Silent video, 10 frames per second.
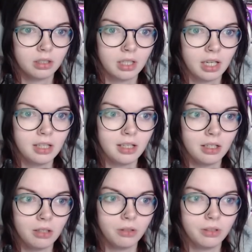
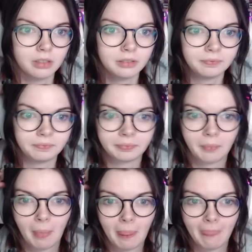Hello.
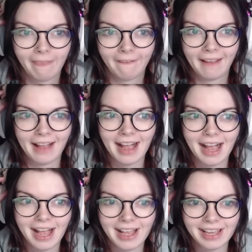
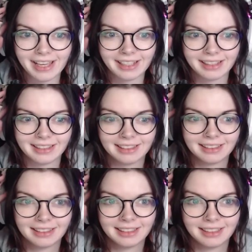Hi.
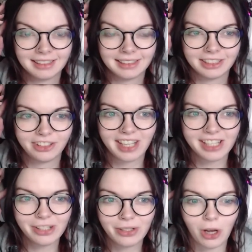You guys
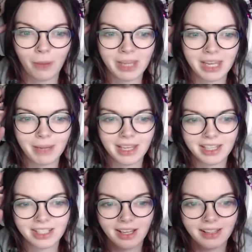know Tommy by any
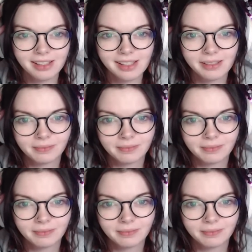chance?